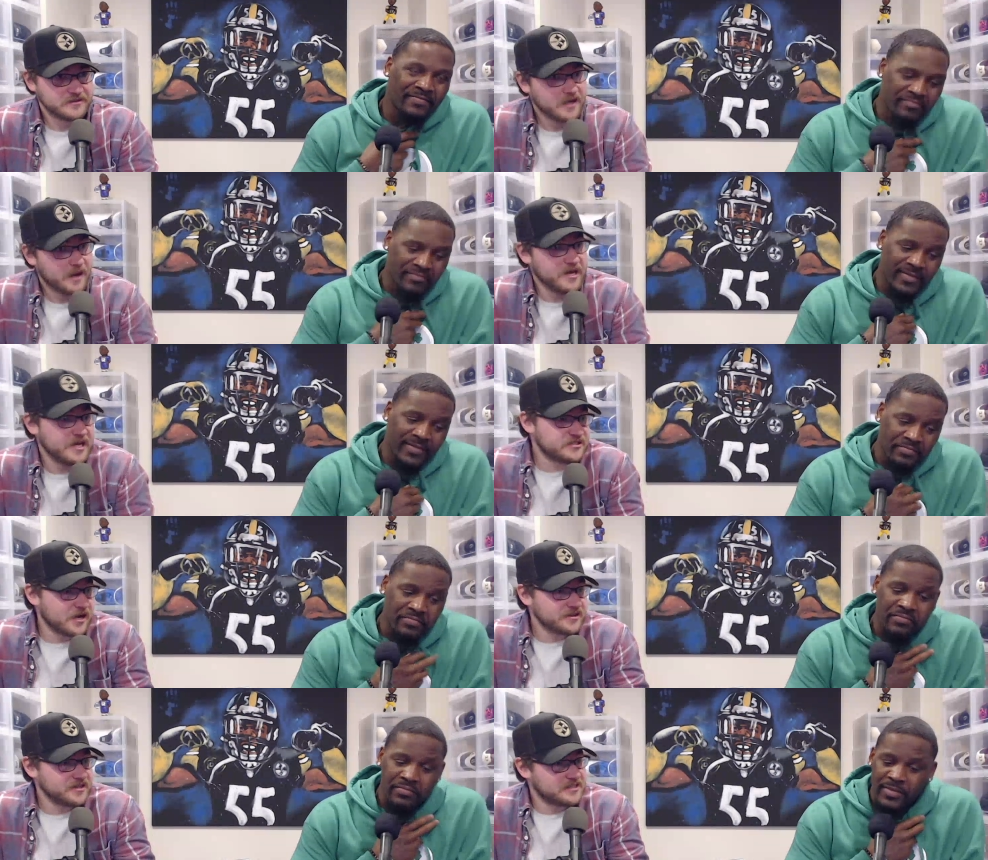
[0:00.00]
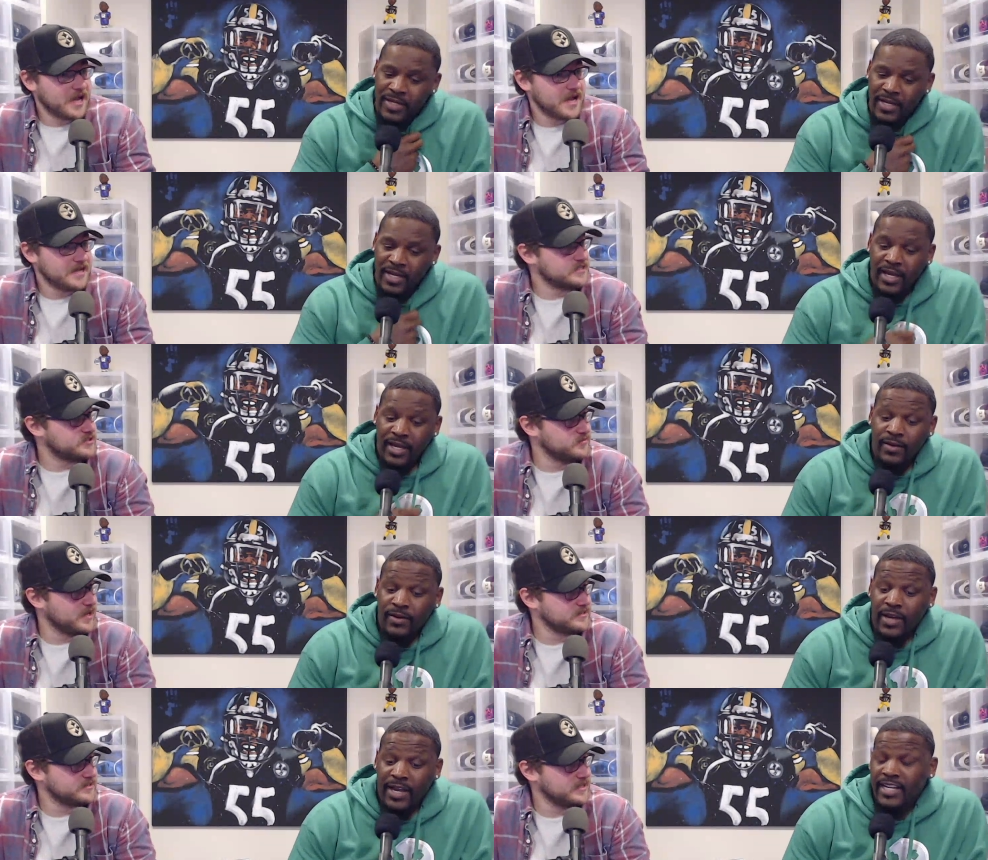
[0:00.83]
Speaker 1: I mean, he's got the size, as you
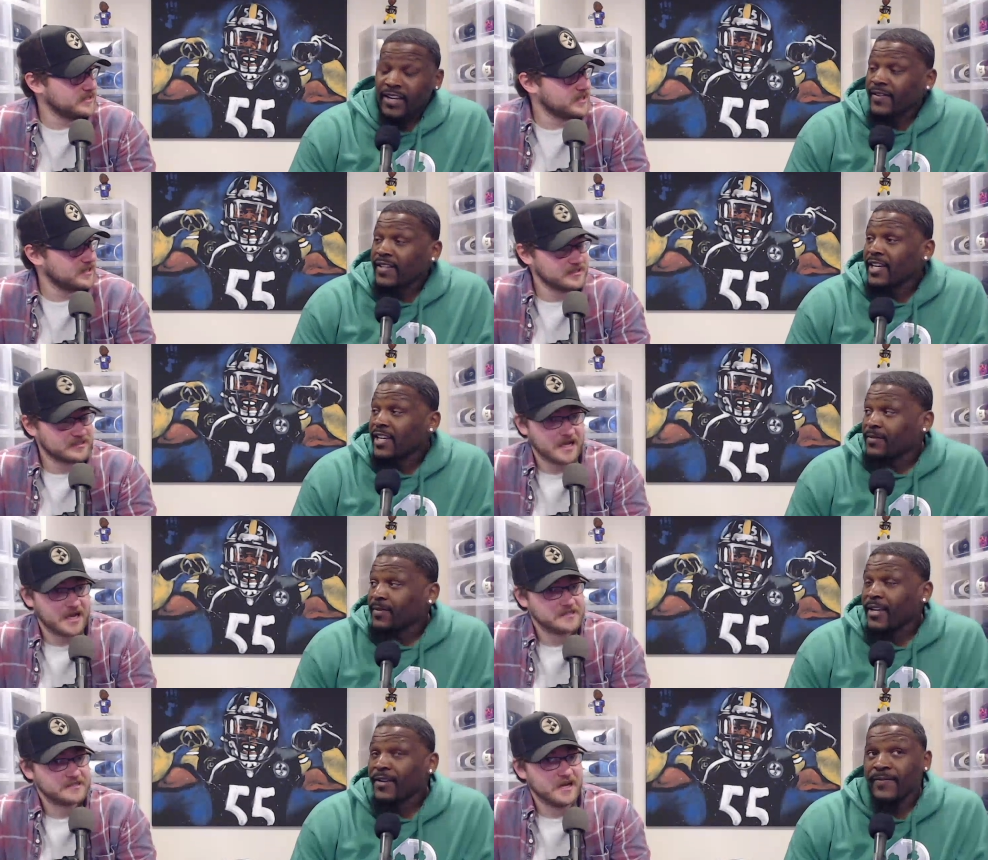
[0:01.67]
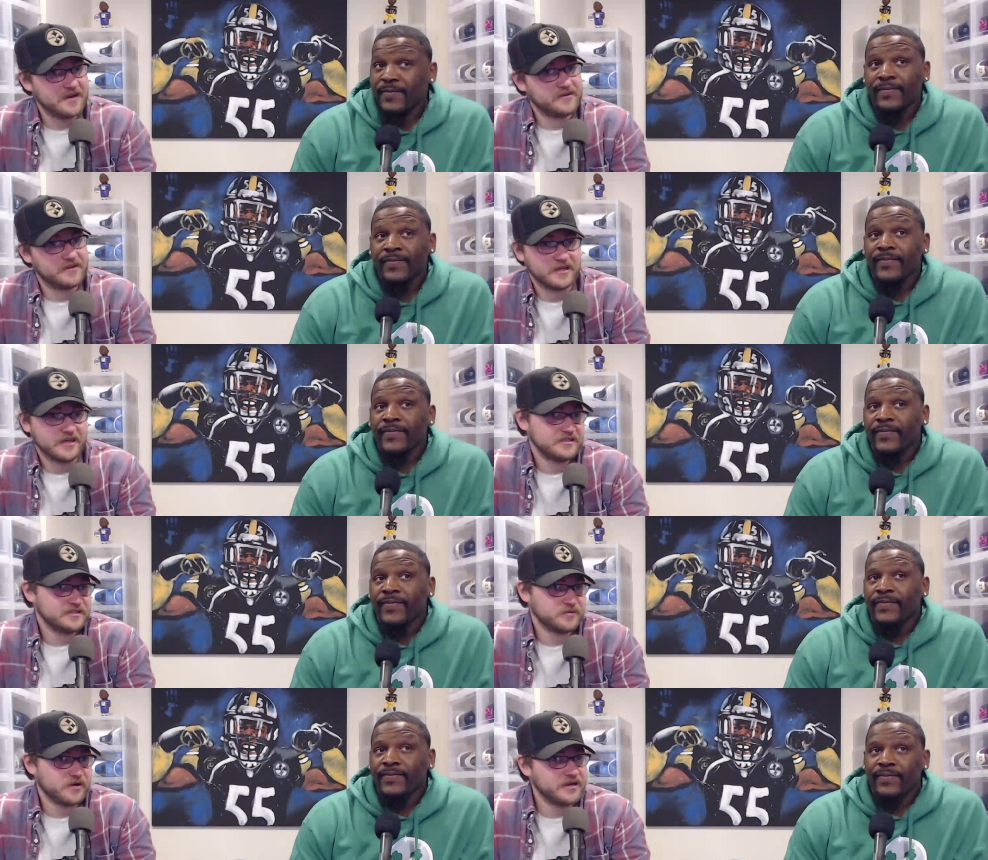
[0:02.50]
mentioned. he's got the does, size man. and everything. He just
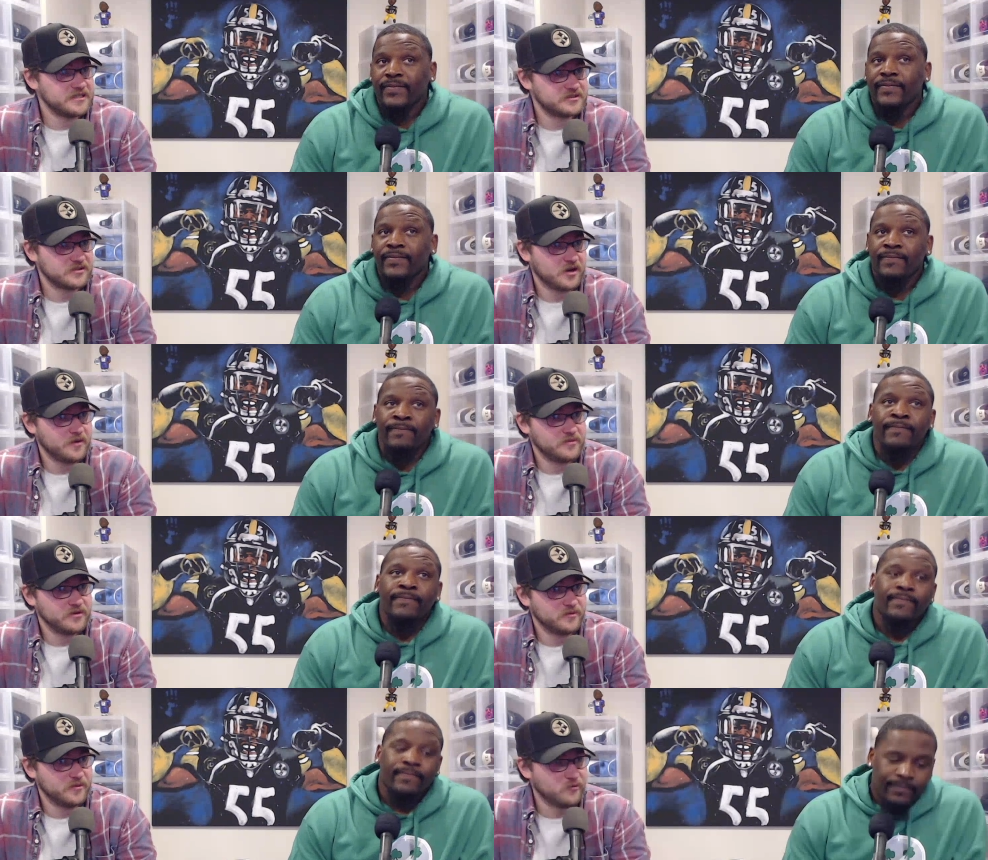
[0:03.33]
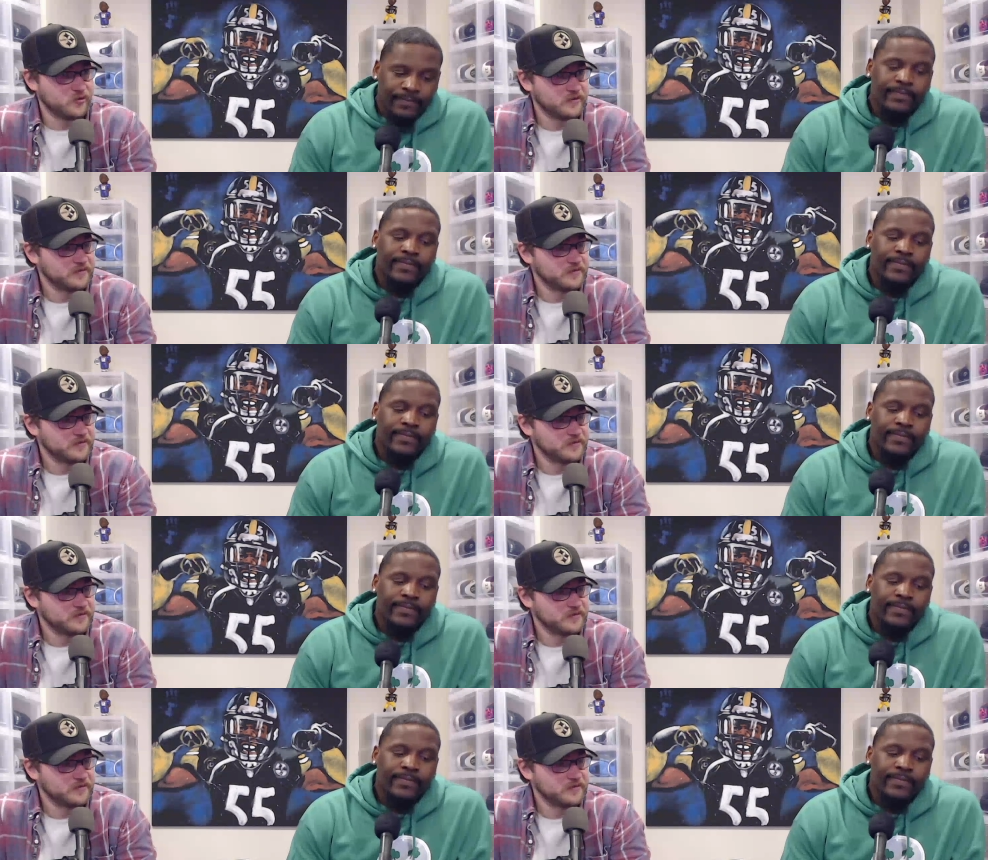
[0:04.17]
probably needs taught up a little bit more.